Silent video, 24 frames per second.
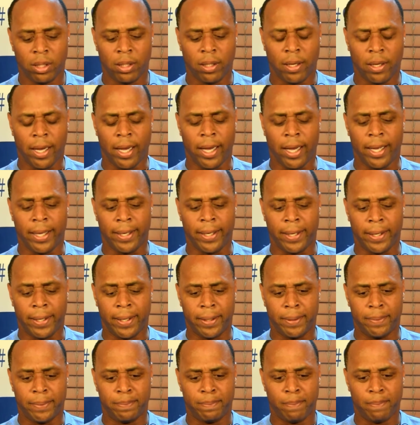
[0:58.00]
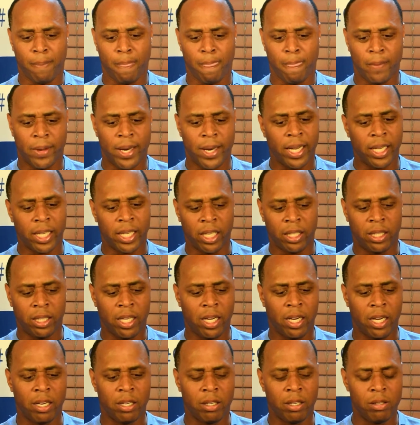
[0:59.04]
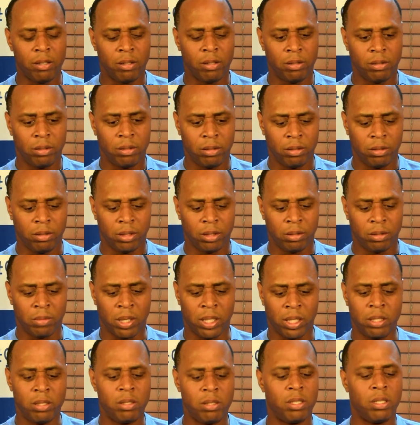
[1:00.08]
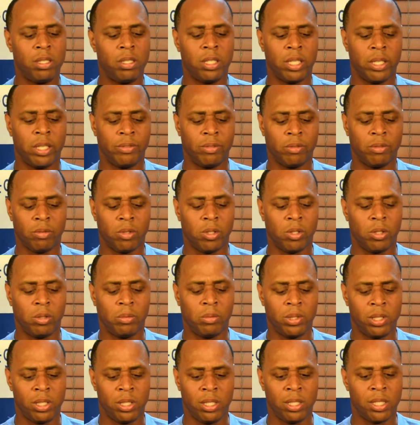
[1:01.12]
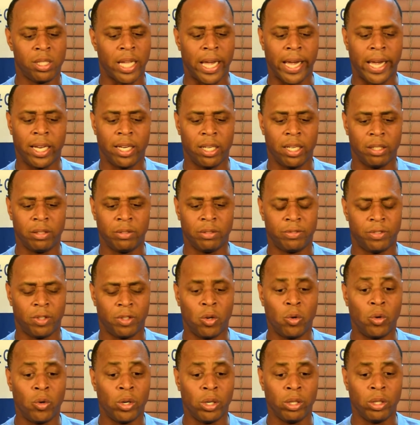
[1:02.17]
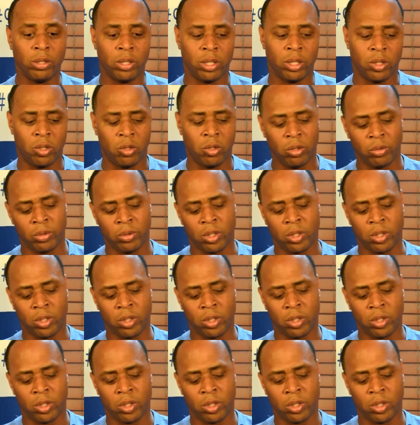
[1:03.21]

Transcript: And when I get there, mother's in the living room and she's laying in the floor. The door was